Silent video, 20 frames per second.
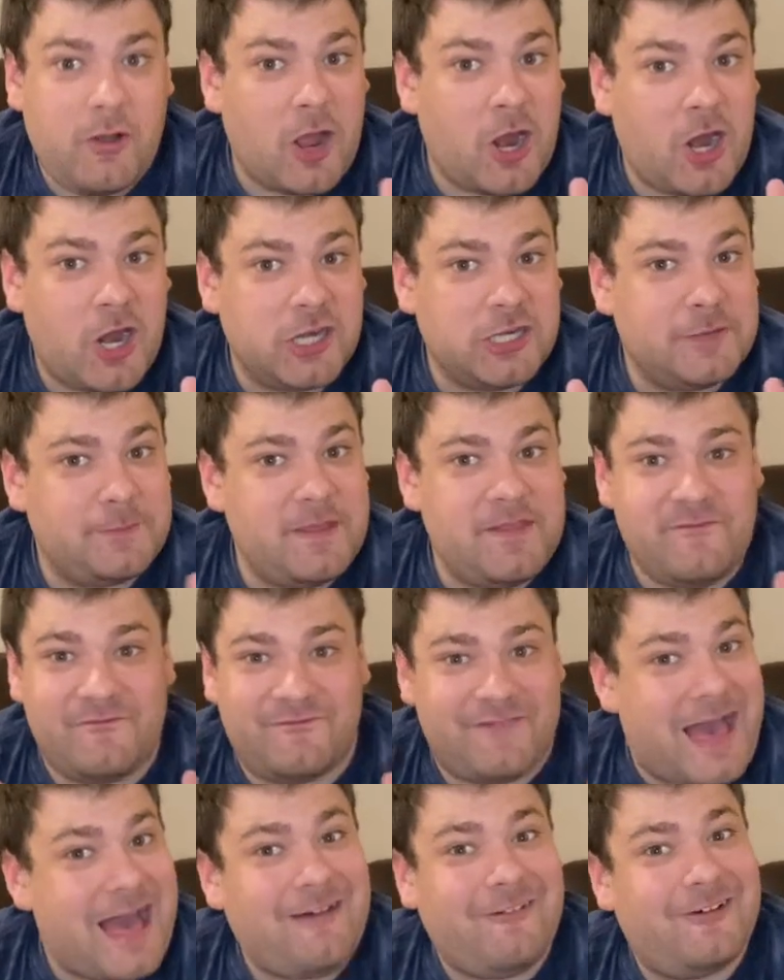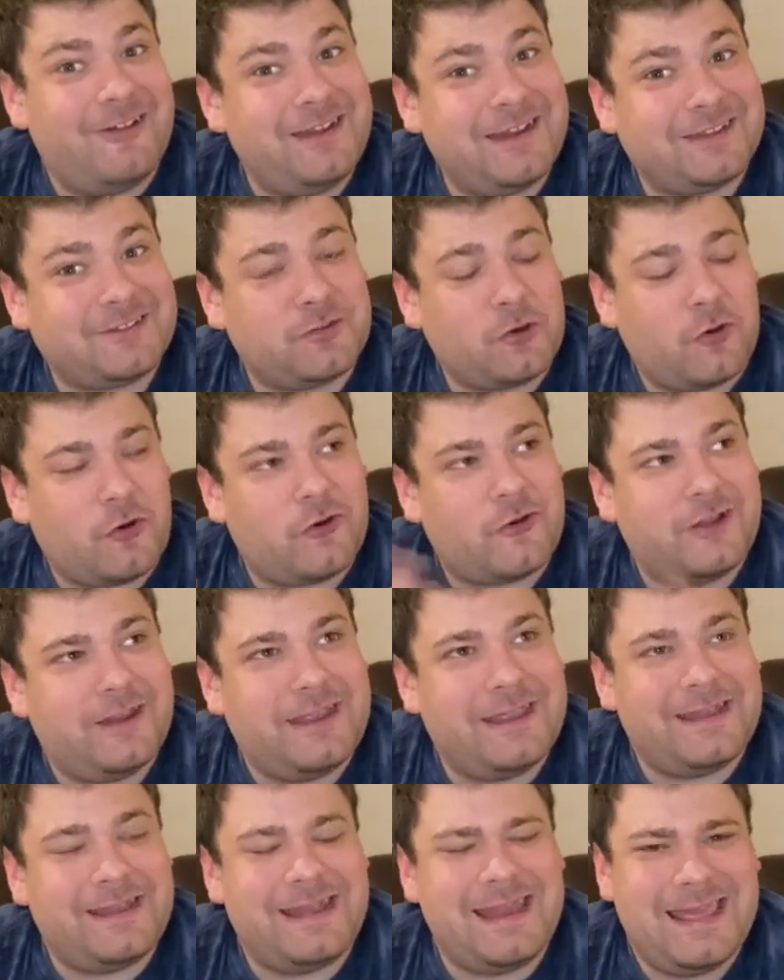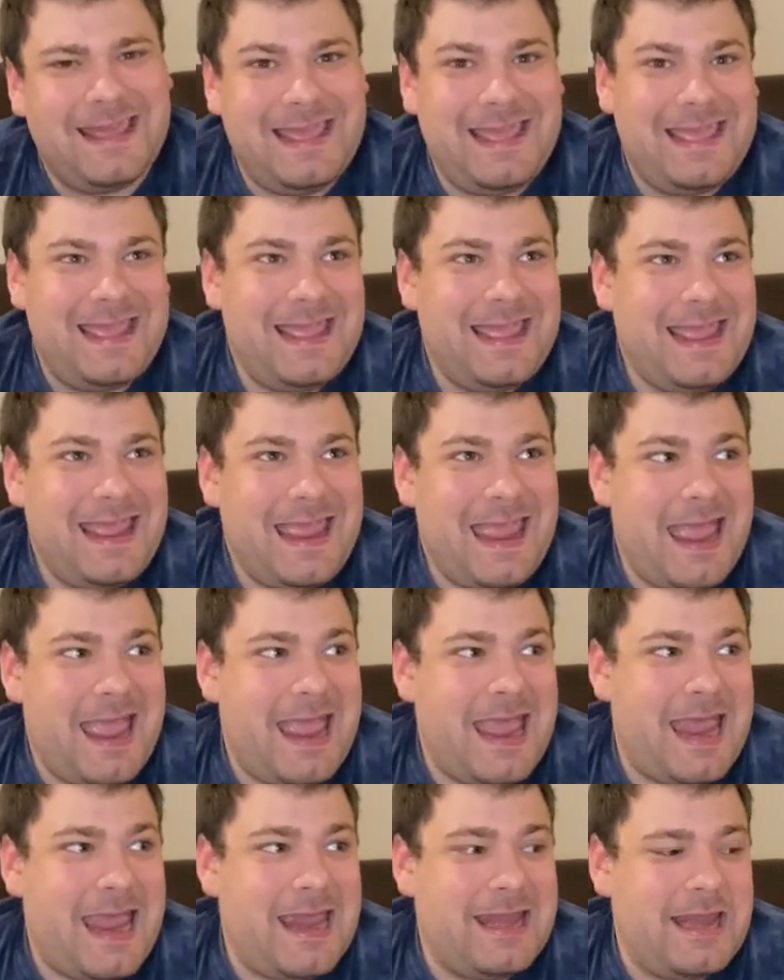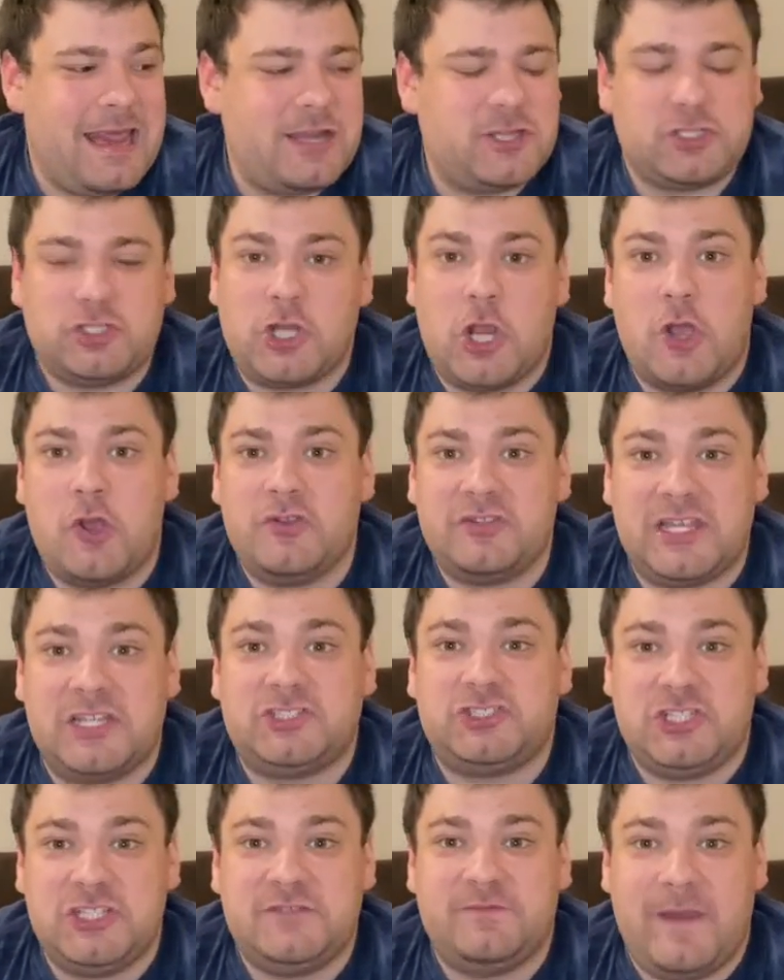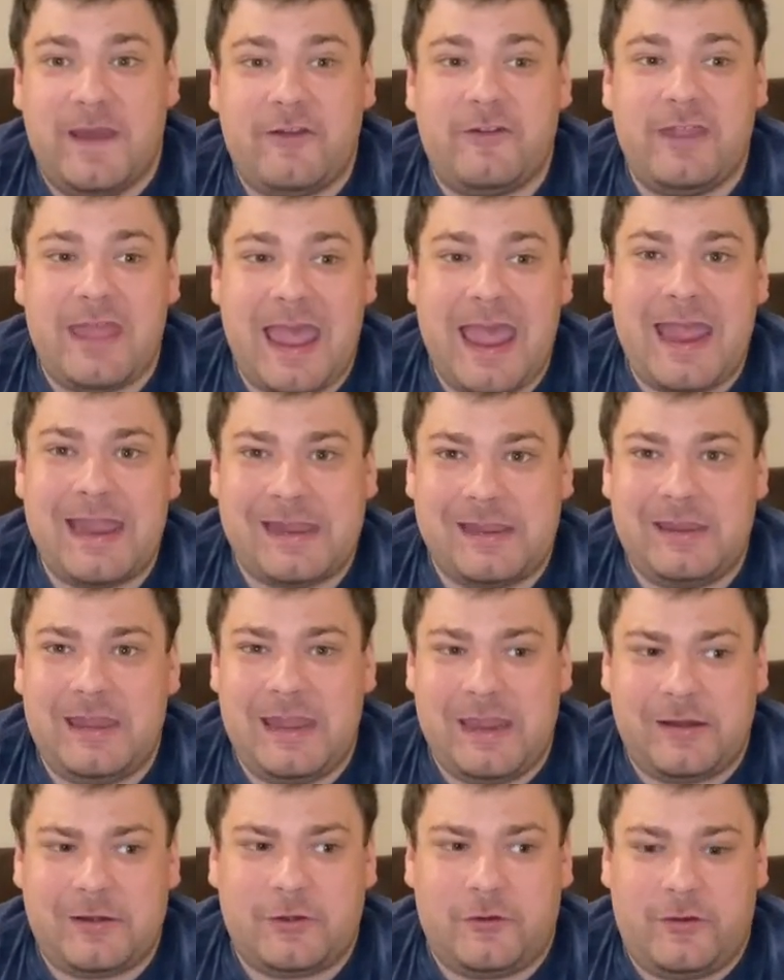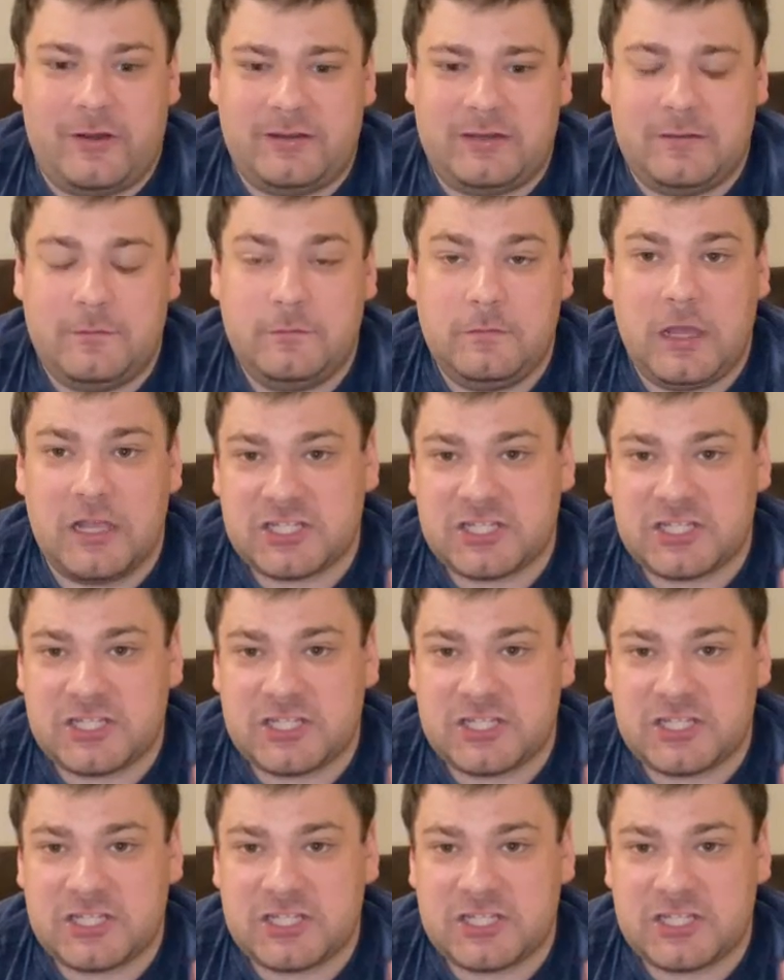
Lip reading: hard to be valedictorian, and it shows that she's very ignorant.